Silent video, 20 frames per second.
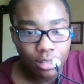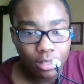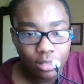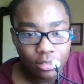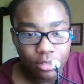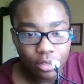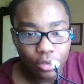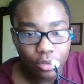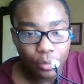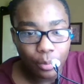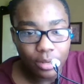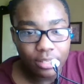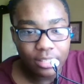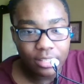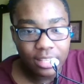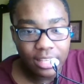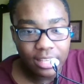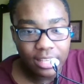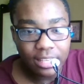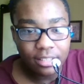So you press
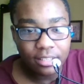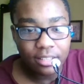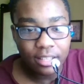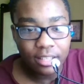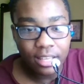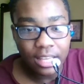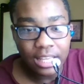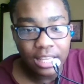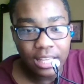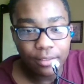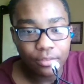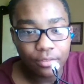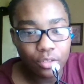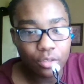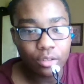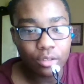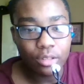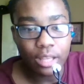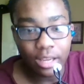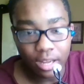these, it gives
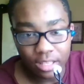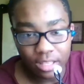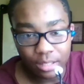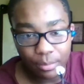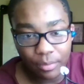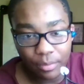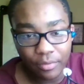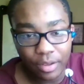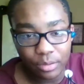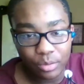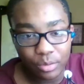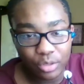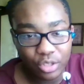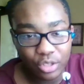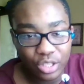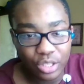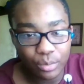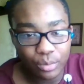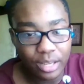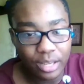you the custom effect you
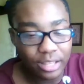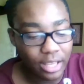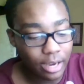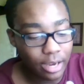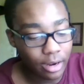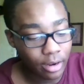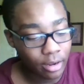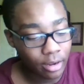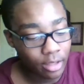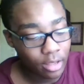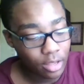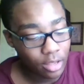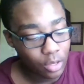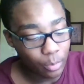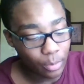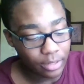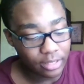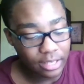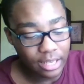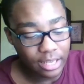see right there.
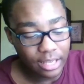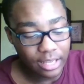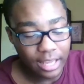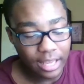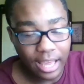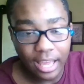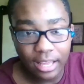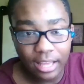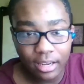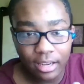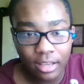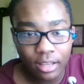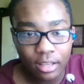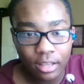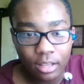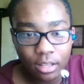Press T again.